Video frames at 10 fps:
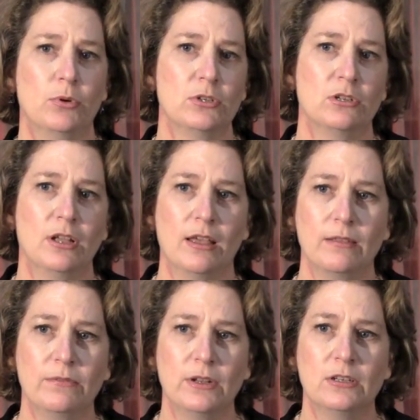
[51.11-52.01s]
personal health
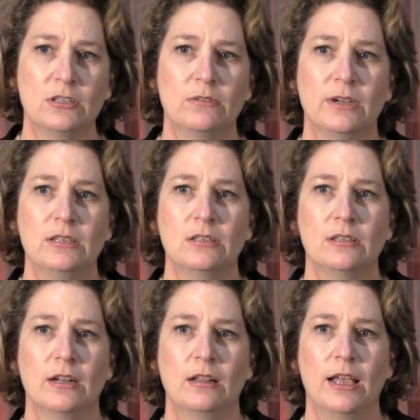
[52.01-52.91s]
and fitness devices
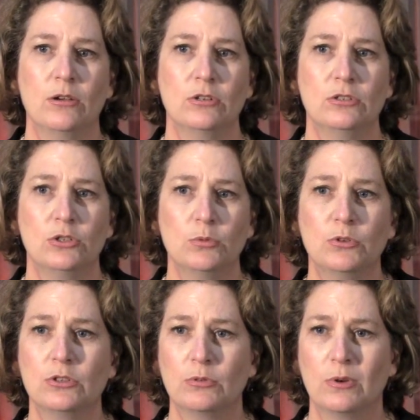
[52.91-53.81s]
that allow
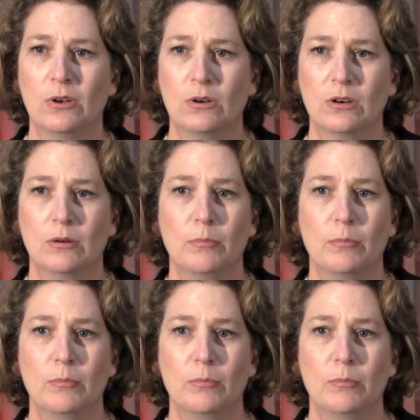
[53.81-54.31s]
consumers or